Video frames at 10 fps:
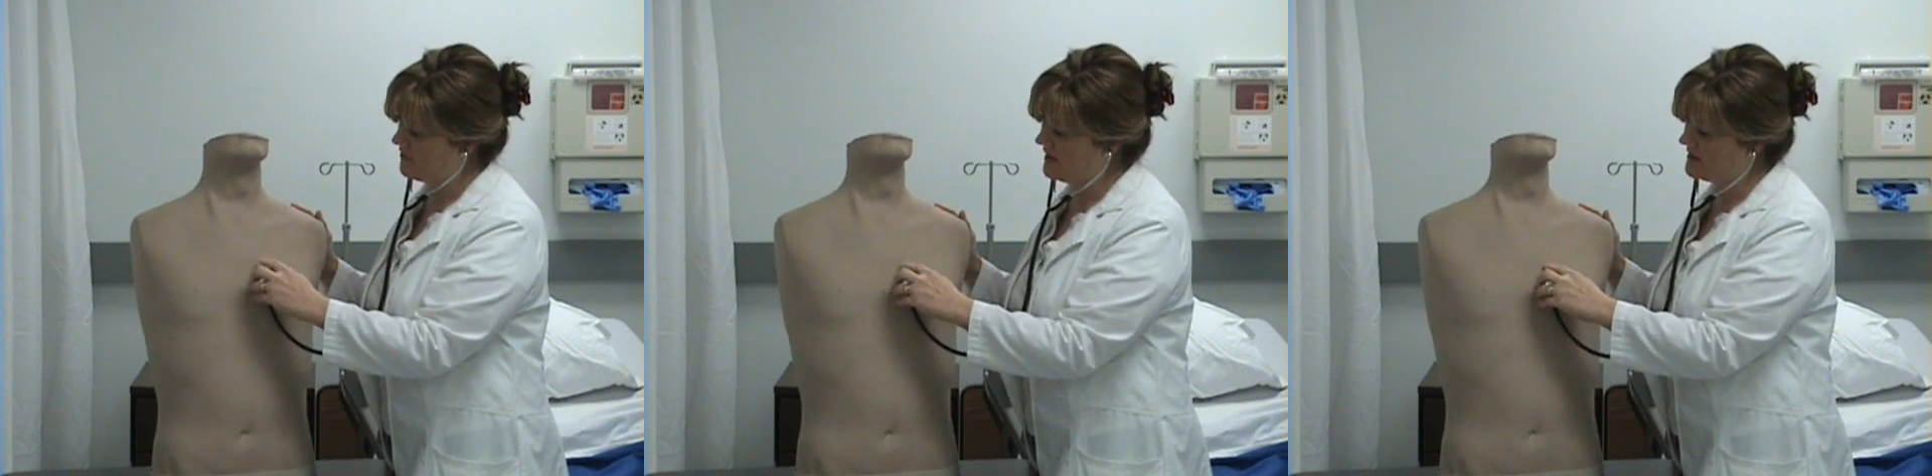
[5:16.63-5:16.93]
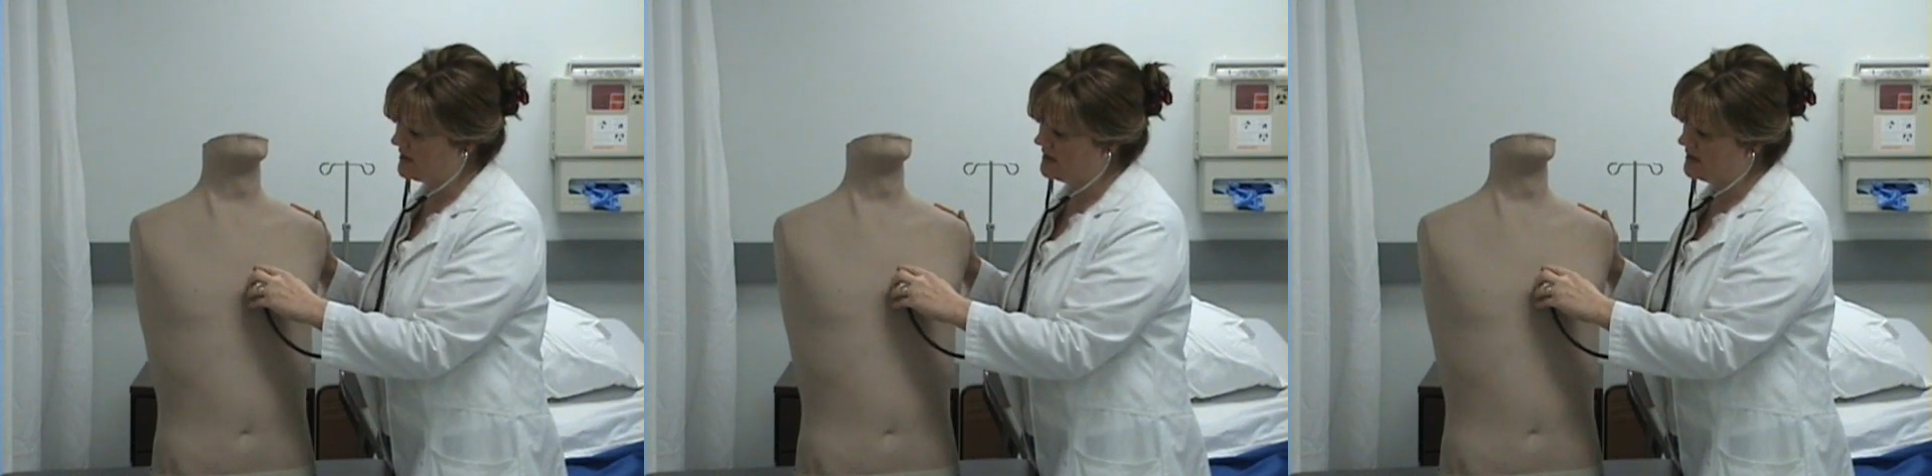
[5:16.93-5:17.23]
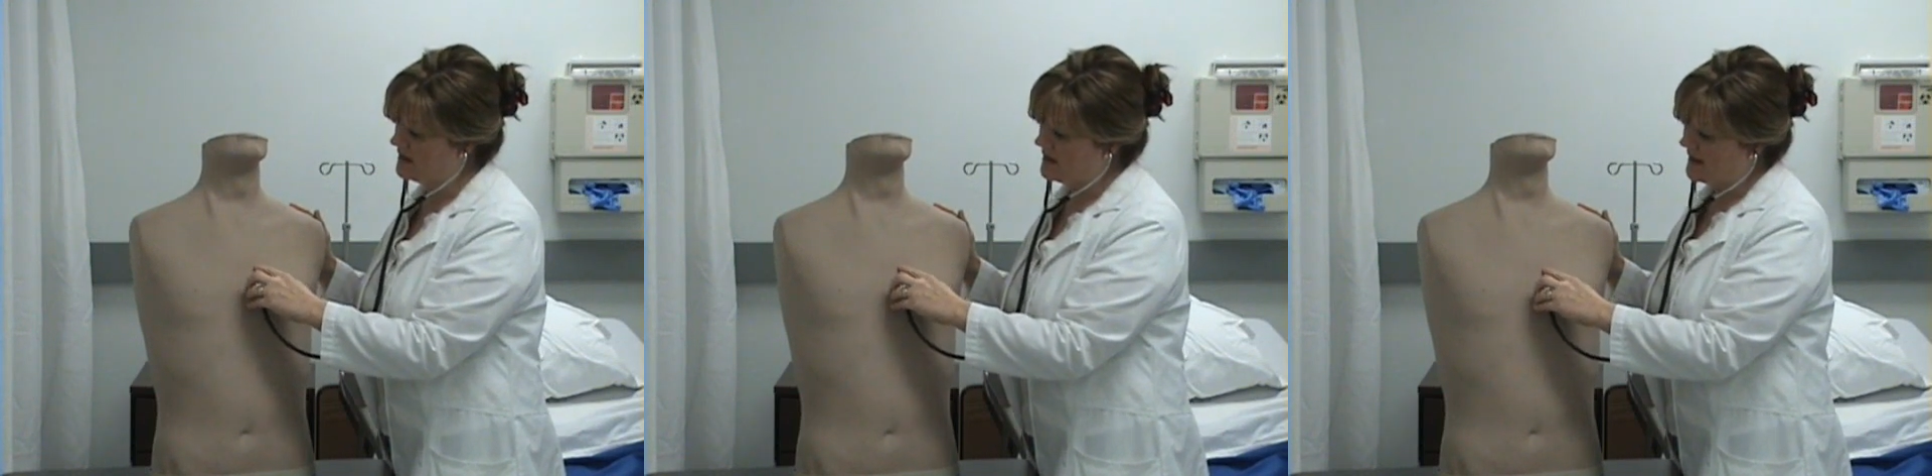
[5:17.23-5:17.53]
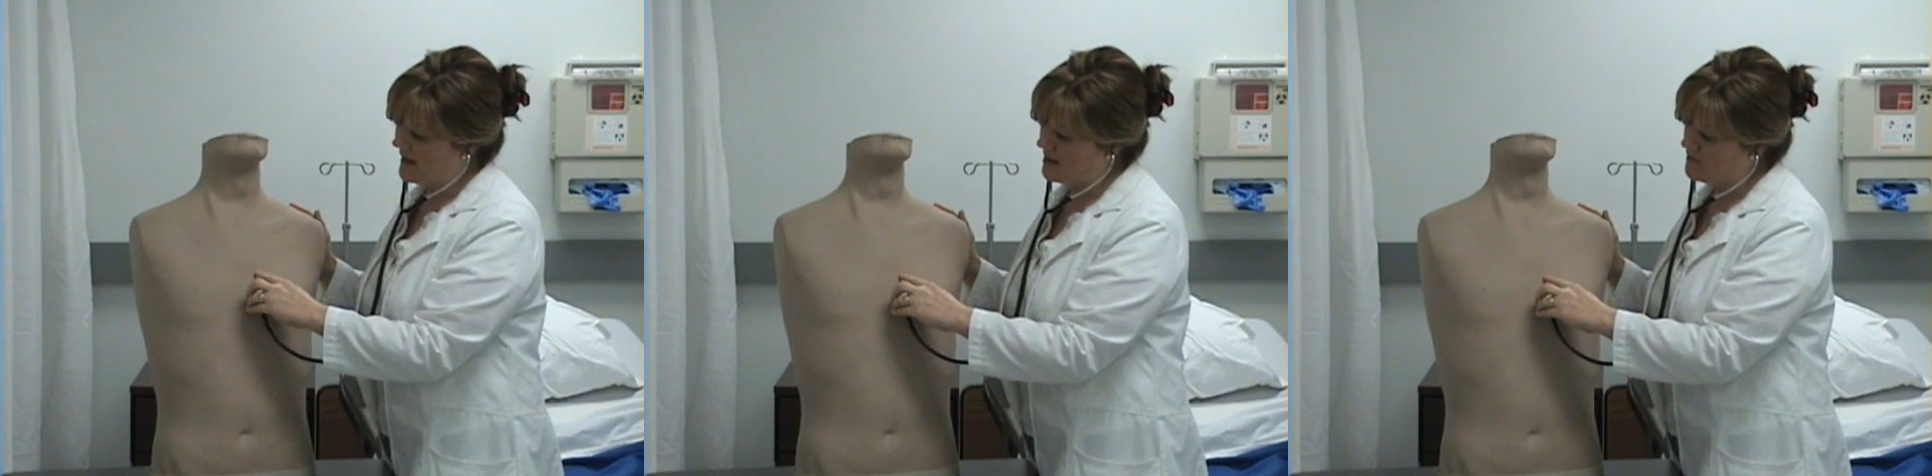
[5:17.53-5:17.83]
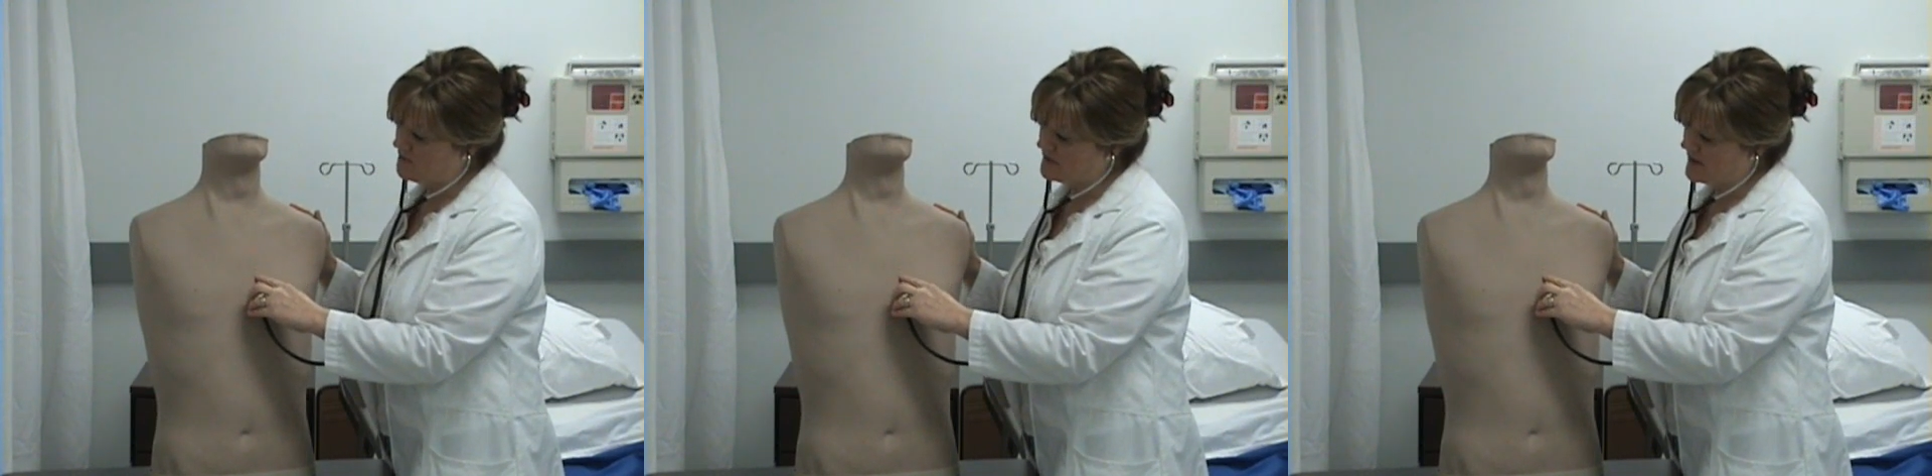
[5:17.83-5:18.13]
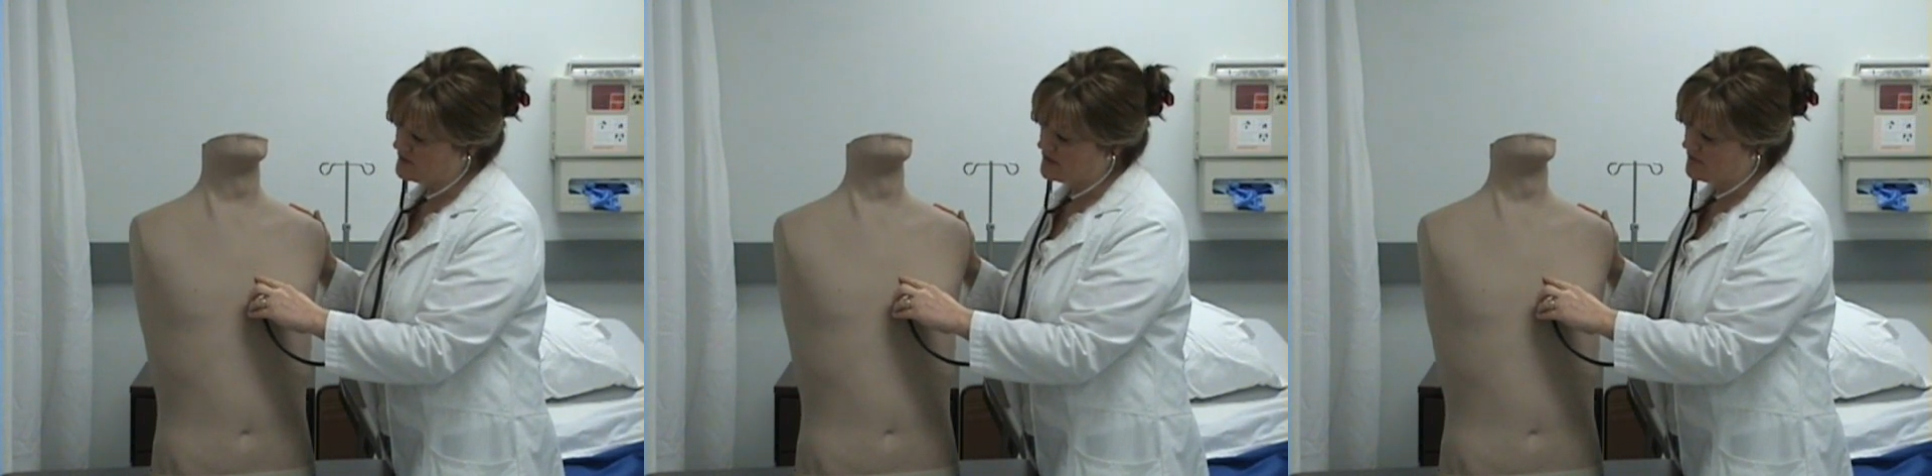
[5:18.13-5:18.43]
Finally, I'll move down